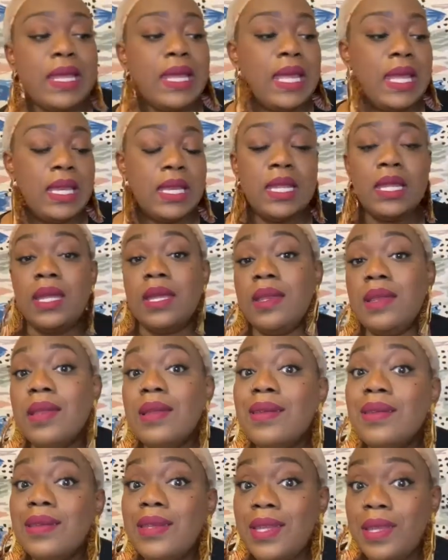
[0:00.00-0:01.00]
Indian
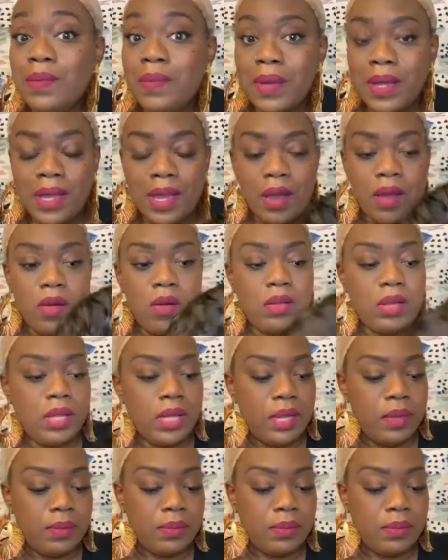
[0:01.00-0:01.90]
Deep Curly.